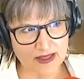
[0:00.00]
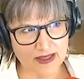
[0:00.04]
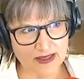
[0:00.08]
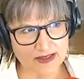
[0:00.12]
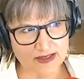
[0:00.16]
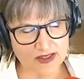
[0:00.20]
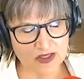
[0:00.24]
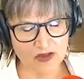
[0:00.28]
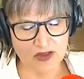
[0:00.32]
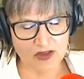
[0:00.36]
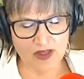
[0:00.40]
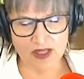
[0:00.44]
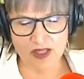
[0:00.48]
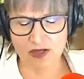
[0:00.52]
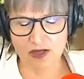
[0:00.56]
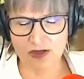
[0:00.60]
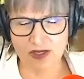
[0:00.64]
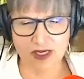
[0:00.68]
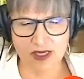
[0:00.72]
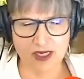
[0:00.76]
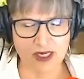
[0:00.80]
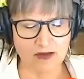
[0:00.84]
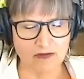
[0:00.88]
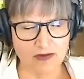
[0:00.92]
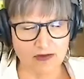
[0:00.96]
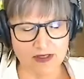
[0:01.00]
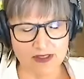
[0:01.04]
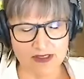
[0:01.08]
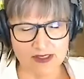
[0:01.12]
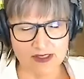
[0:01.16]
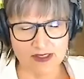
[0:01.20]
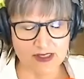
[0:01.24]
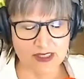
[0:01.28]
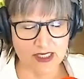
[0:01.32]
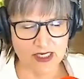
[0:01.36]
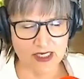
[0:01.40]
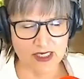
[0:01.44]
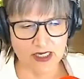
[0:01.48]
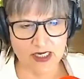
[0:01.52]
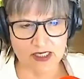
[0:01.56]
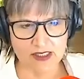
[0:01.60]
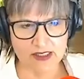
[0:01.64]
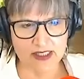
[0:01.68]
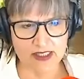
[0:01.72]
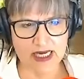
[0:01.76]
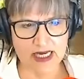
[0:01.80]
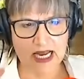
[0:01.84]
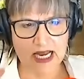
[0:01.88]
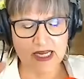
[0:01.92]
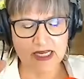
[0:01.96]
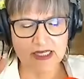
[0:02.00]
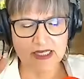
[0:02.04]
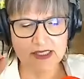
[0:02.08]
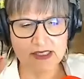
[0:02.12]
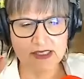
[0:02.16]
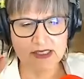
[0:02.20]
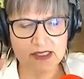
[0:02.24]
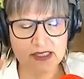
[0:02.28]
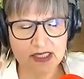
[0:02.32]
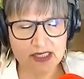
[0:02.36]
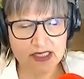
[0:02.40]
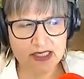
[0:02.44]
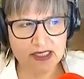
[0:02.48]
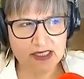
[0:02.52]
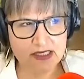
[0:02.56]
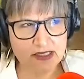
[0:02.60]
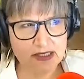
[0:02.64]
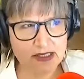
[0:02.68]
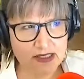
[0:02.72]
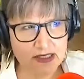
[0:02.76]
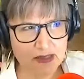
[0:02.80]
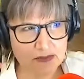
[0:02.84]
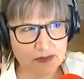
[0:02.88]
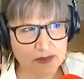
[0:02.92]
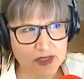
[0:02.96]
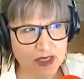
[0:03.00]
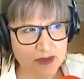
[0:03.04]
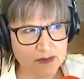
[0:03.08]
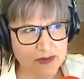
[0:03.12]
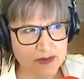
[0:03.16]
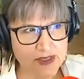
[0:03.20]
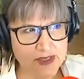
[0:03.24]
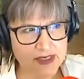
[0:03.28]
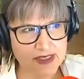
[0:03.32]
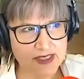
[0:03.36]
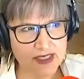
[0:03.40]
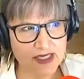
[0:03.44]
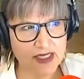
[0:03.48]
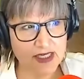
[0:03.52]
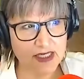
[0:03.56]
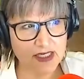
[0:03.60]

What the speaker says: So that you can even see it, because it's sometimes